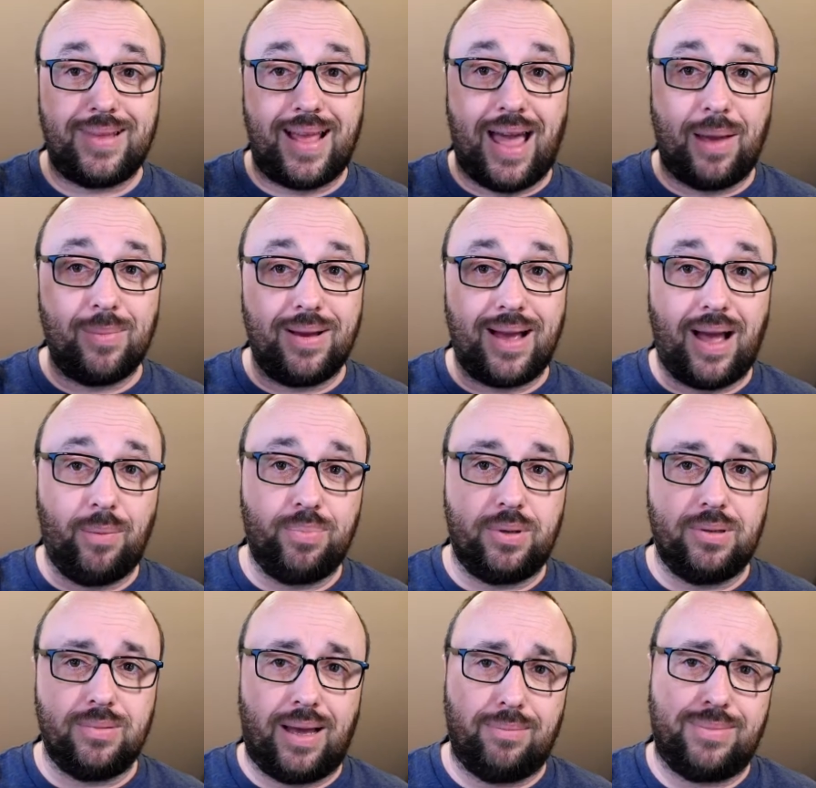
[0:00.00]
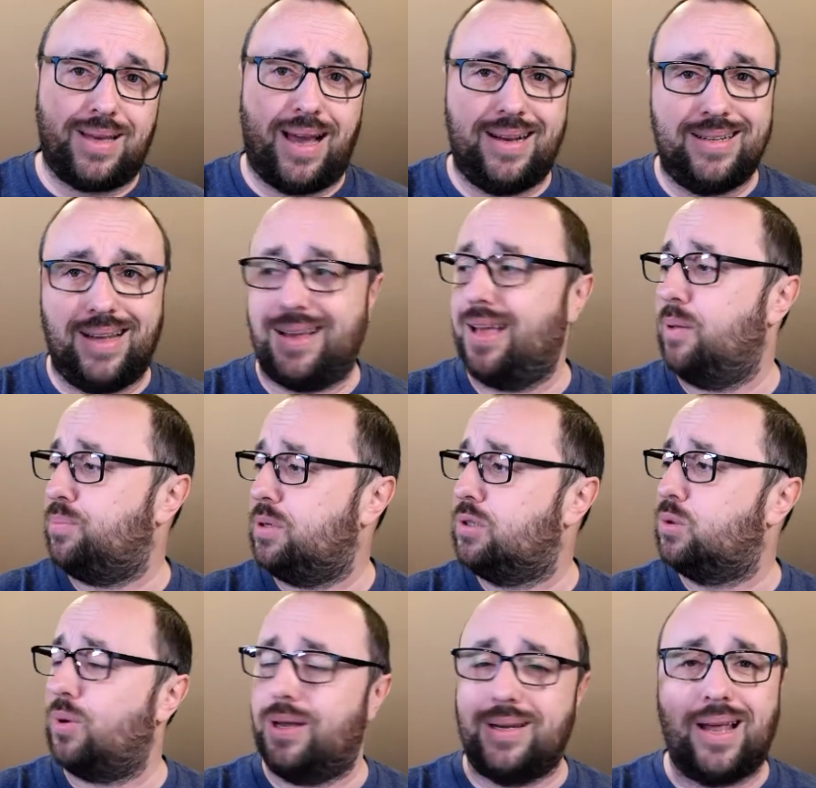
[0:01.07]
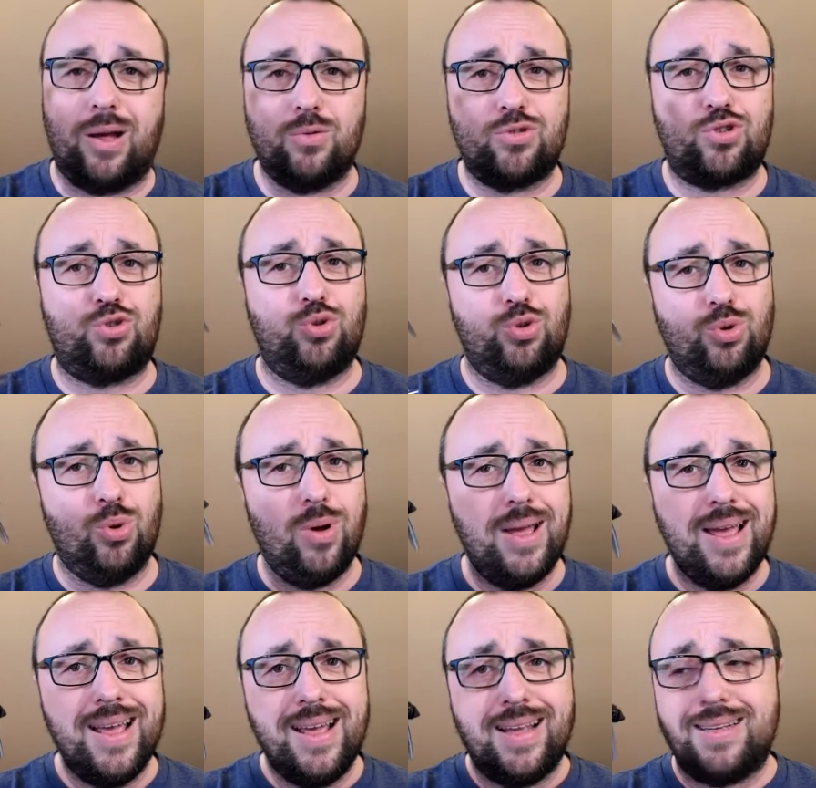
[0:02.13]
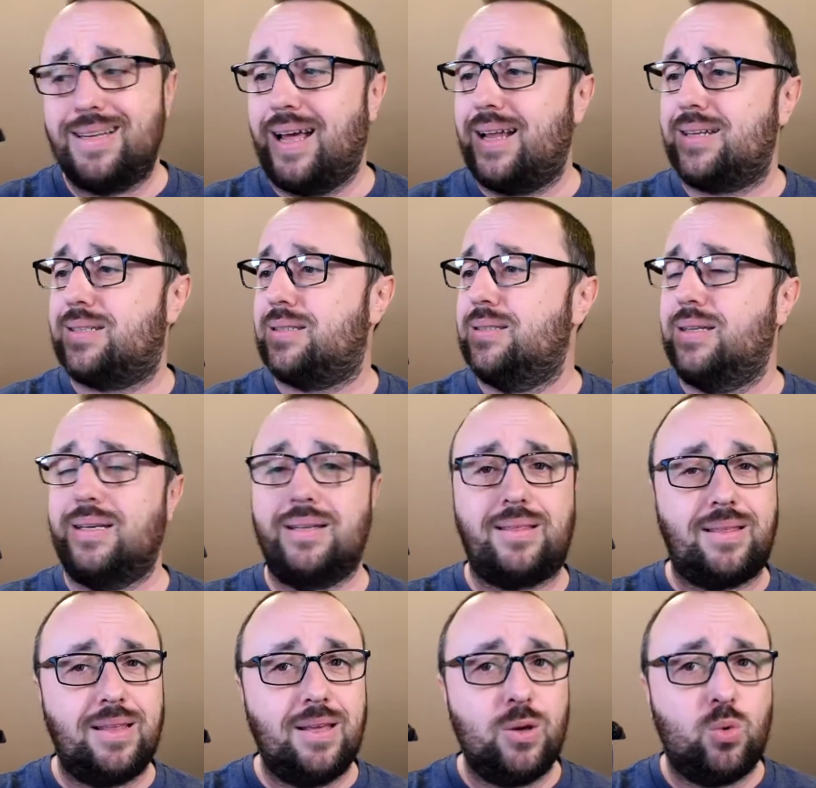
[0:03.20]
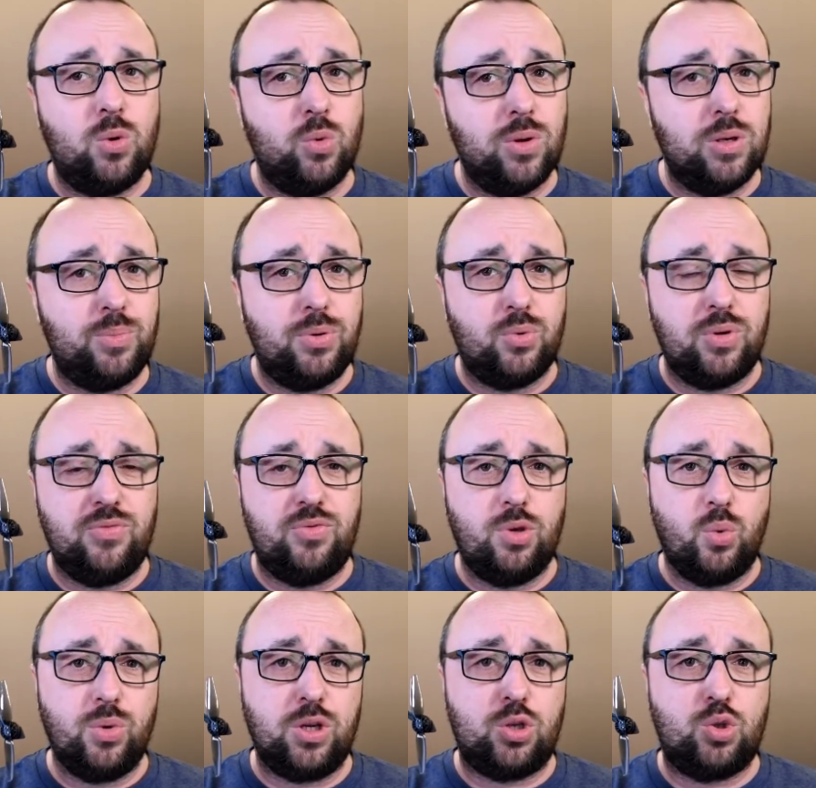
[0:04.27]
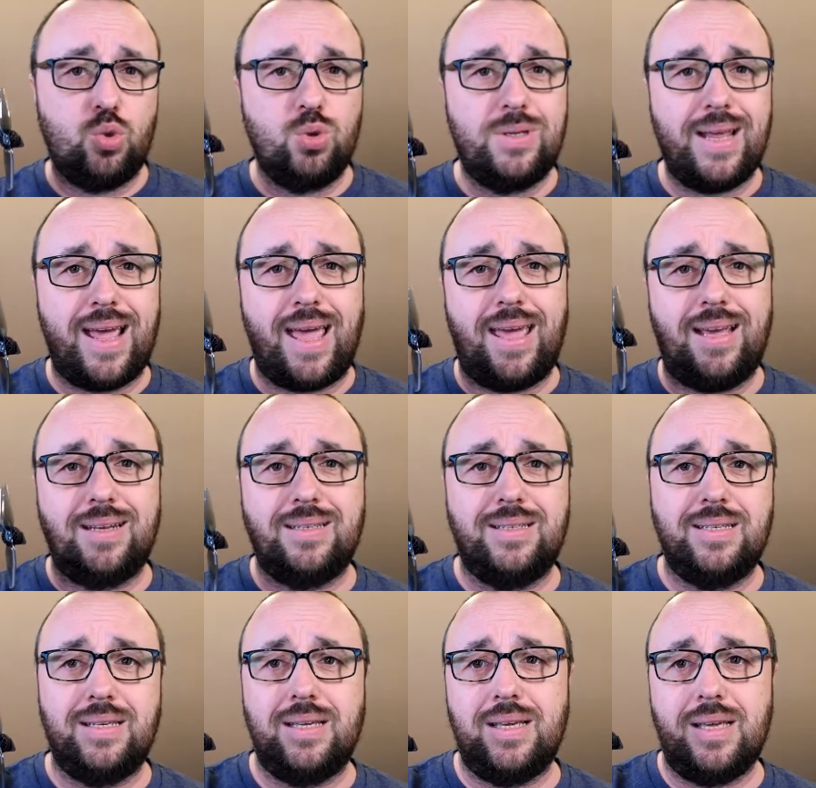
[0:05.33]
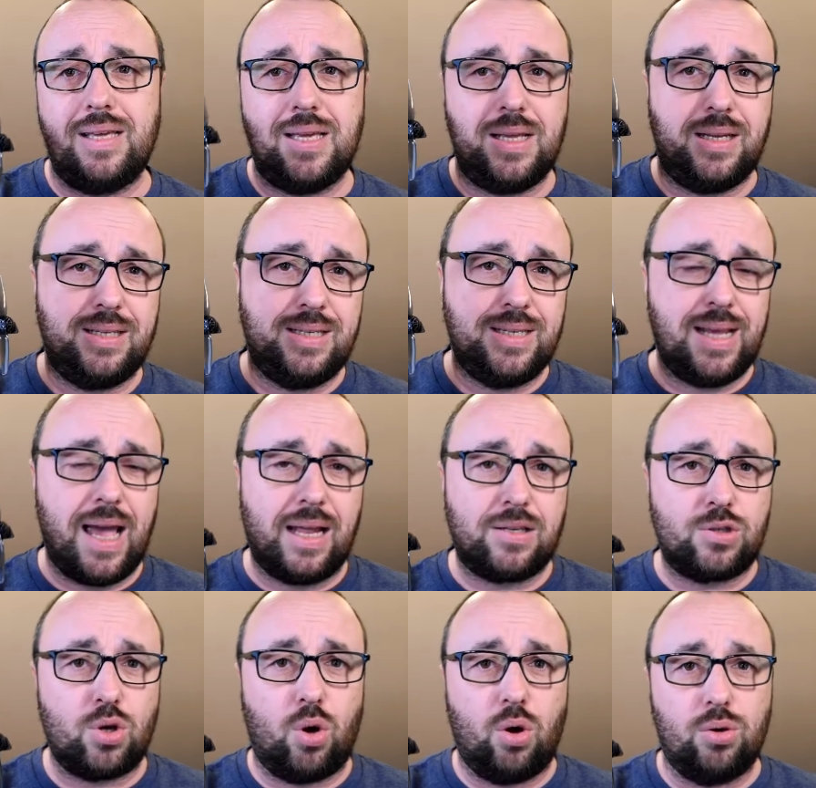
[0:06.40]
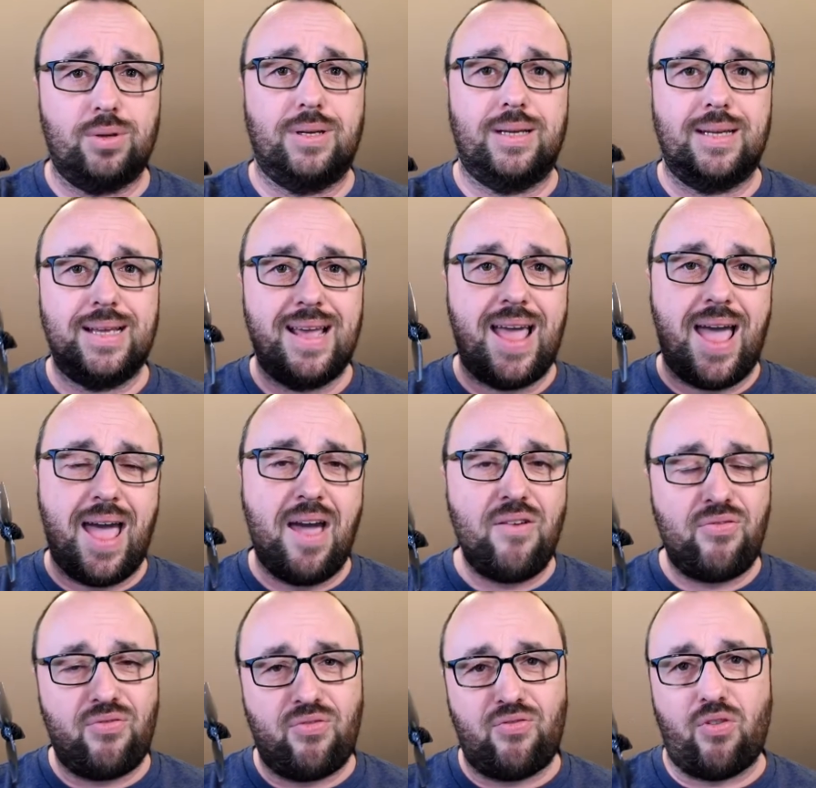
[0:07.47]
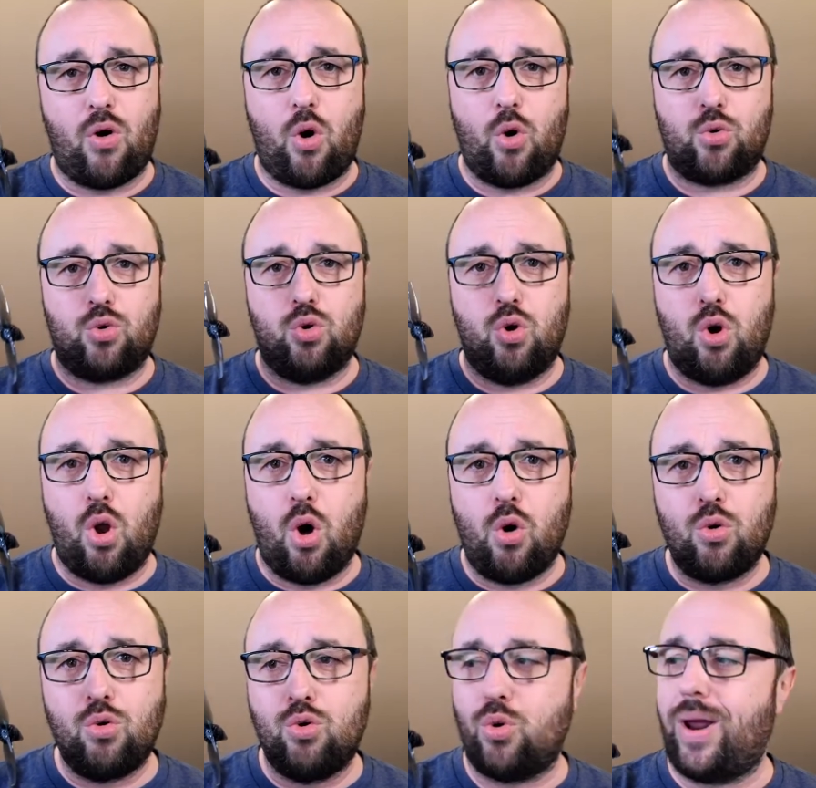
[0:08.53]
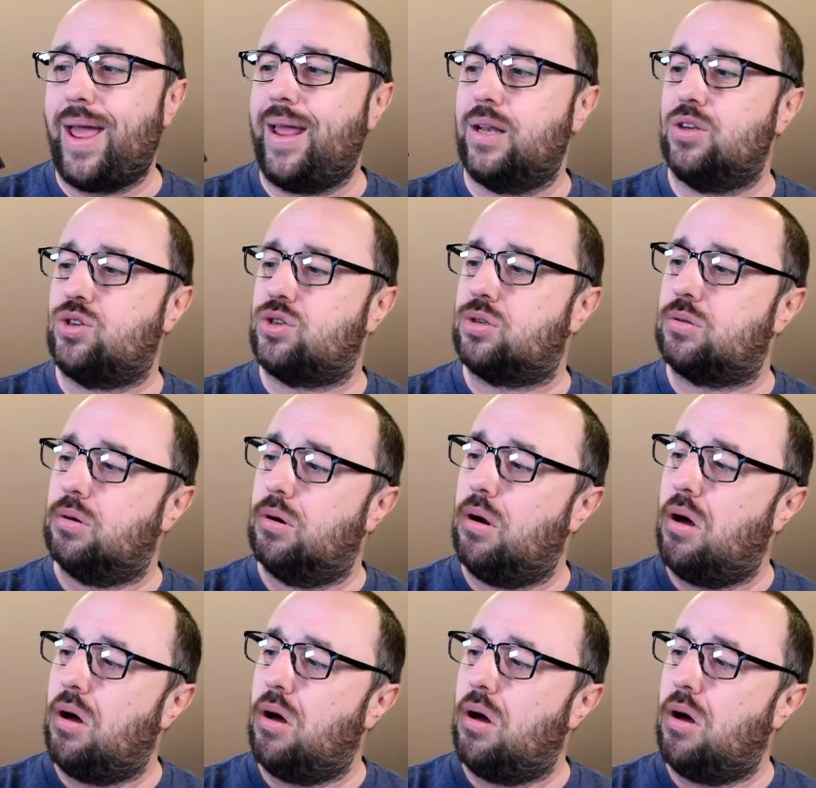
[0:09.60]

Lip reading: I'm kinda happy to announce to you that the thing we will be reviewing today, the Diatone F4 long range,